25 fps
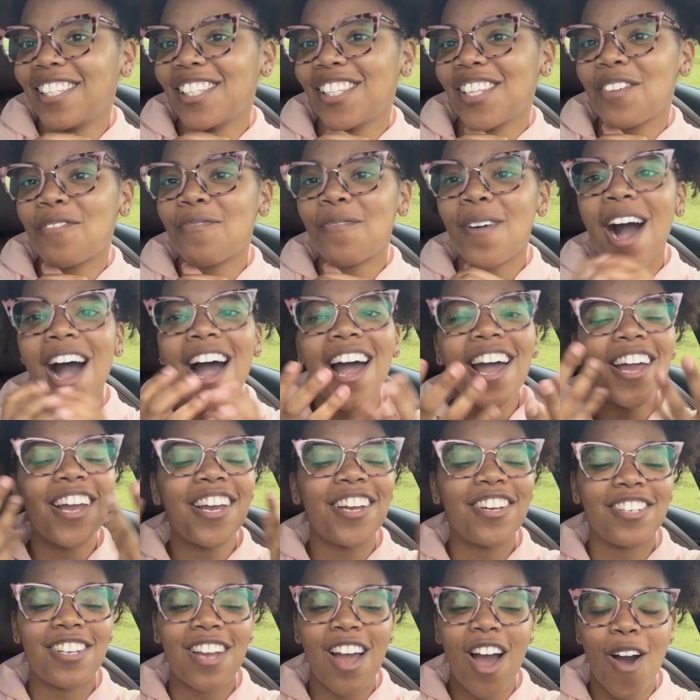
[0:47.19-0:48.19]
Why
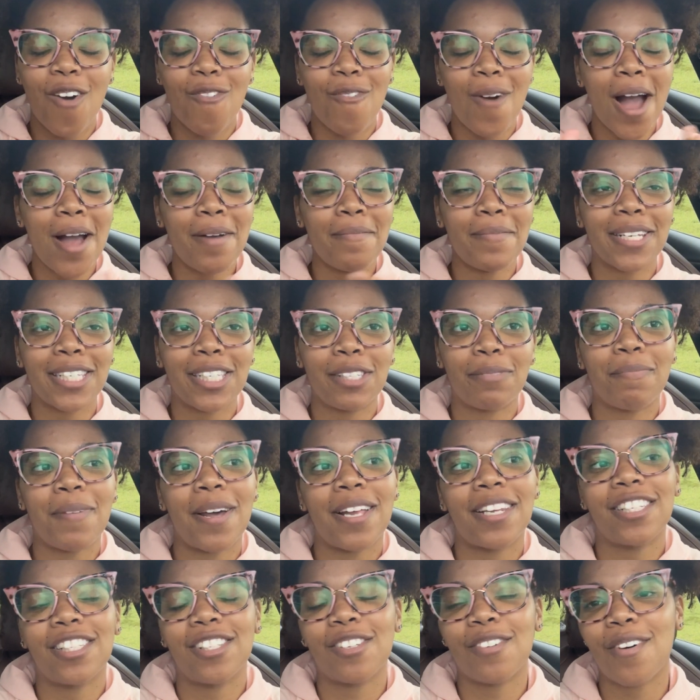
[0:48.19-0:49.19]
am I
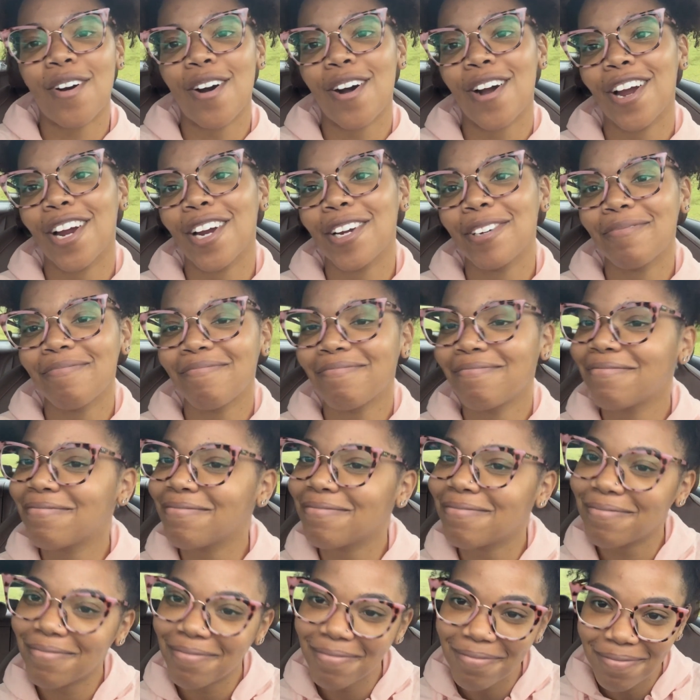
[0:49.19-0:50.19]
smiling so hard?
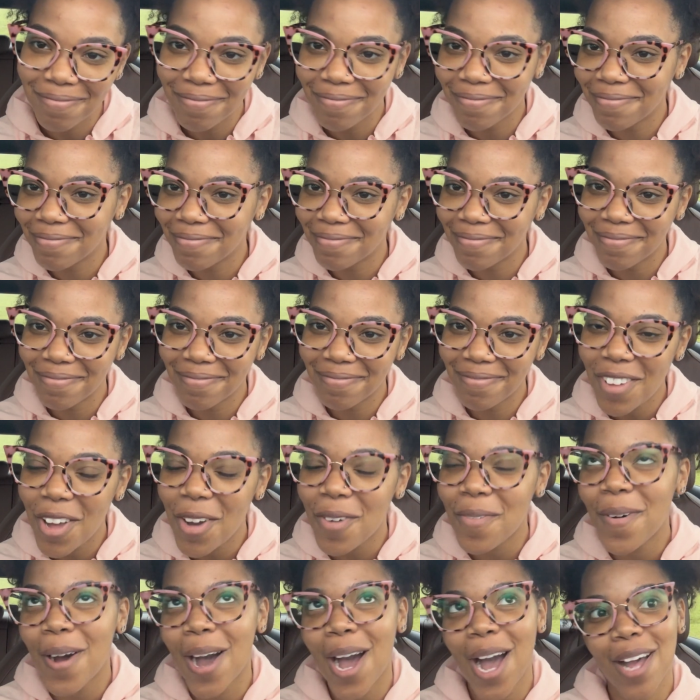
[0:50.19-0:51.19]

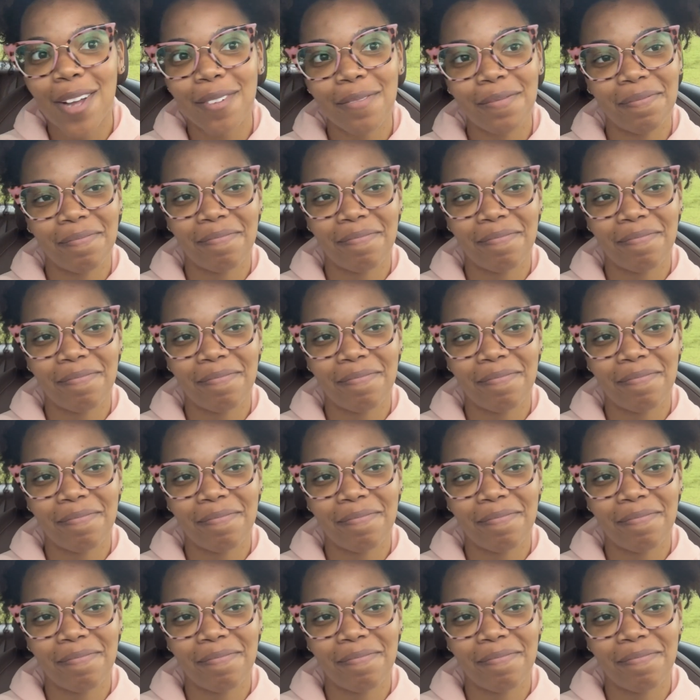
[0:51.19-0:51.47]
Why?